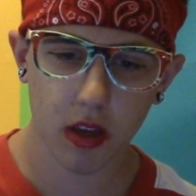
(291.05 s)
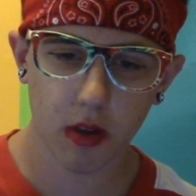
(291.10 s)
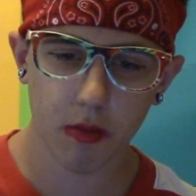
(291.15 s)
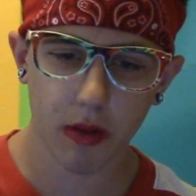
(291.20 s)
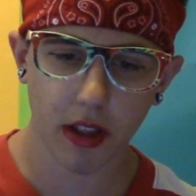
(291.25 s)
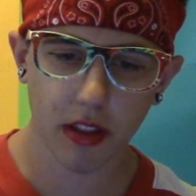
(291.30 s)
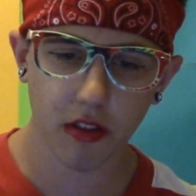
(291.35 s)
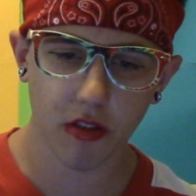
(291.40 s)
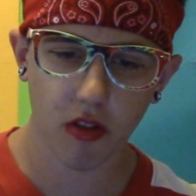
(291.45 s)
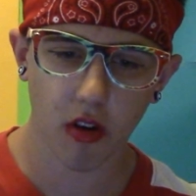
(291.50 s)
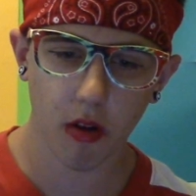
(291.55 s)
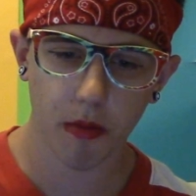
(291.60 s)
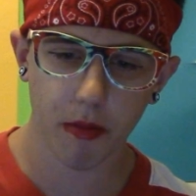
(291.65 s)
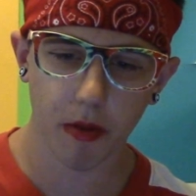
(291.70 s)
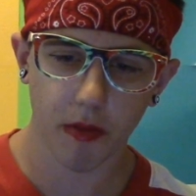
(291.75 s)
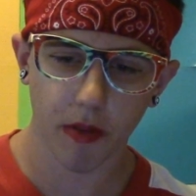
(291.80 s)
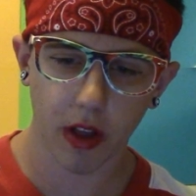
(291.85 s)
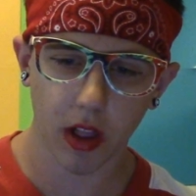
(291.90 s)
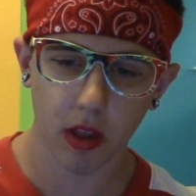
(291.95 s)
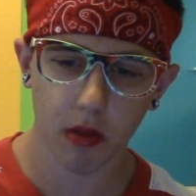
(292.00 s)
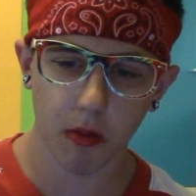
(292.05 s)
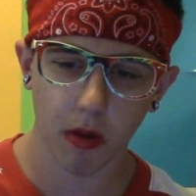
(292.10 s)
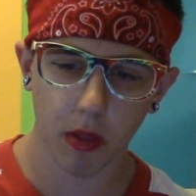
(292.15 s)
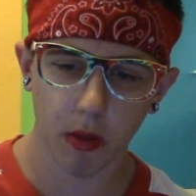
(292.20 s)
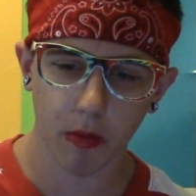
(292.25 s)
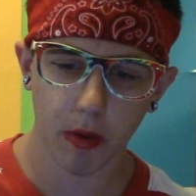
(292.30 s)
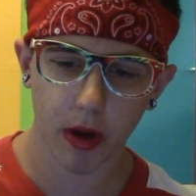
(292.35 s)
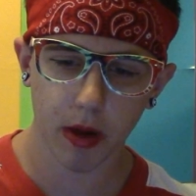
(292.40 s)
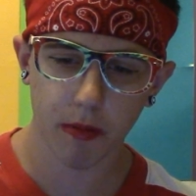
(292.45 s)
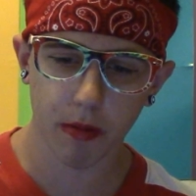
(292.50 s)
You have to turn up your volume all
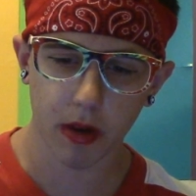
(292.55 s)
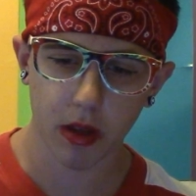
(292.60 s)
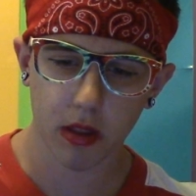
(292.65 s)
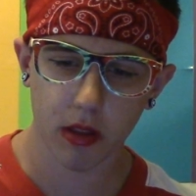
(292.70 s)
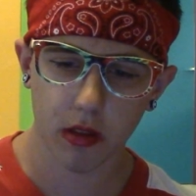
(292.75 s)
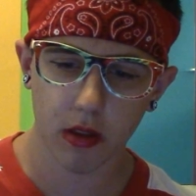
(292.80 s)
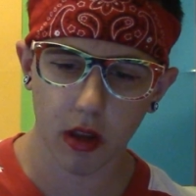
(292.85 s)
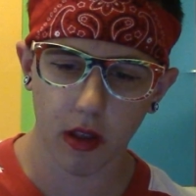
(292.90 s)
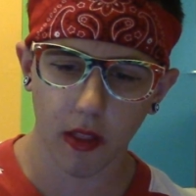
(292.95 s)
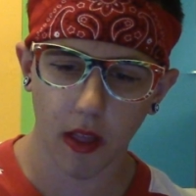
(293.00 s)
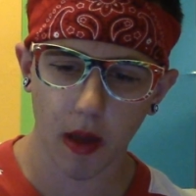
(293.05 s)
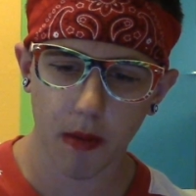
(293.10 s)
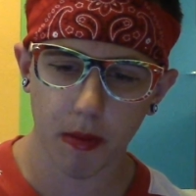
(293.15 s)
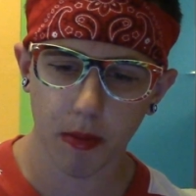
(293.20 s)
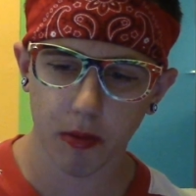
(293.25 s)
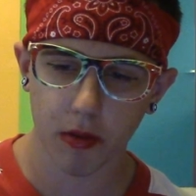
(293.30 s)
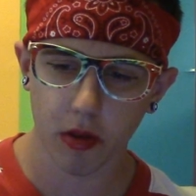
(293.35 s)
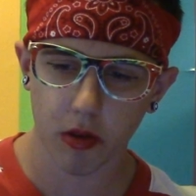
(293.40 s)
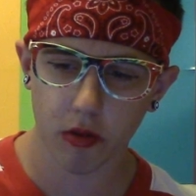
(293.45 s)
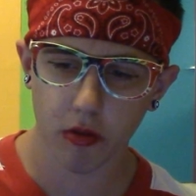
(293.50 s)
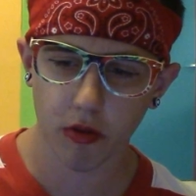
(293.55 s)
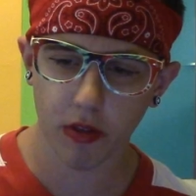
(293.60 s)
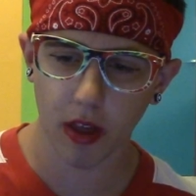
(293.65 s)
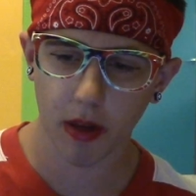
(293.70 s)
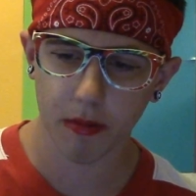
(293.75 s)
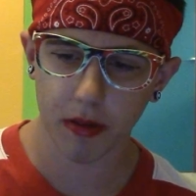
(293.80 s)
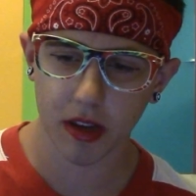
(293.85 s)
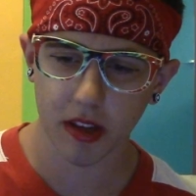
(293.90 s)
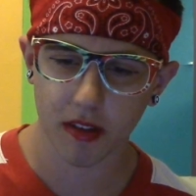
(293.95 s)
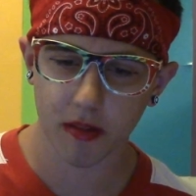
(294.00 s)
the way, but a lot of people don't do
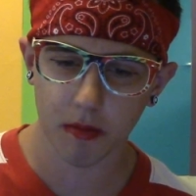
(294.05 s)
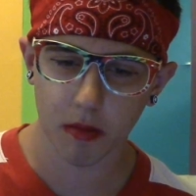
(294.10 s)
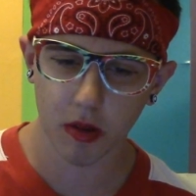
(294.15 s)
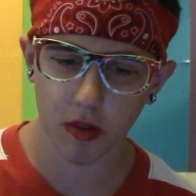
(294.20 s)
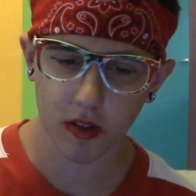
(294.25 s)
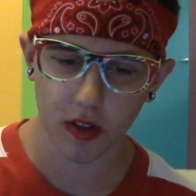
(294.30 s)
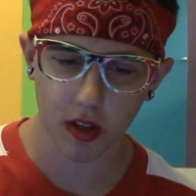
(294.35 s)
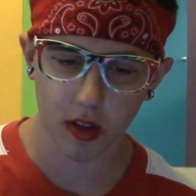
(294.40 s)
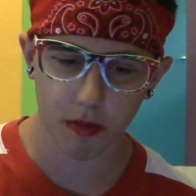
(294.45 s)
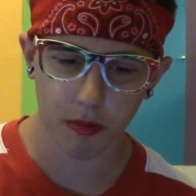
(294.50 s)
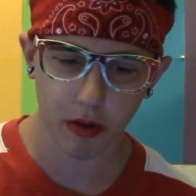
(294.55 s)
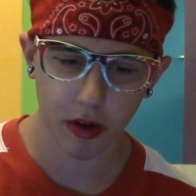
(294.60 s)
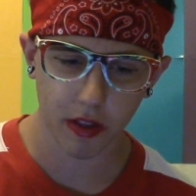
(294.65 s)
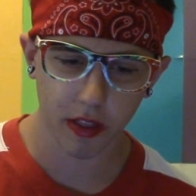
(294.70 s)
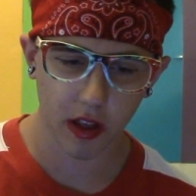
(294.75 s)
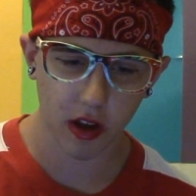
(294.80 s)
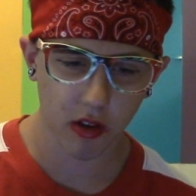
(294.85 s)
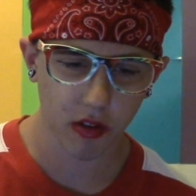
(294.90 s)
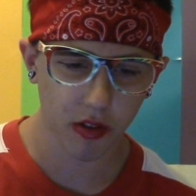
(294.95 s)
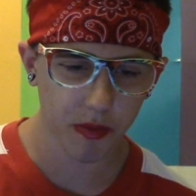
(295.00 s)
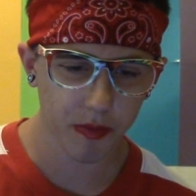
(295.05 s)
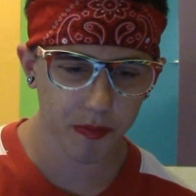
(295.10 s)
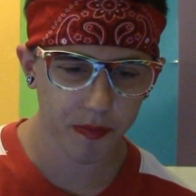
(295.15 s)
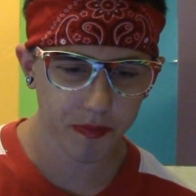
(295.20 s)
that because the music is pretty loud.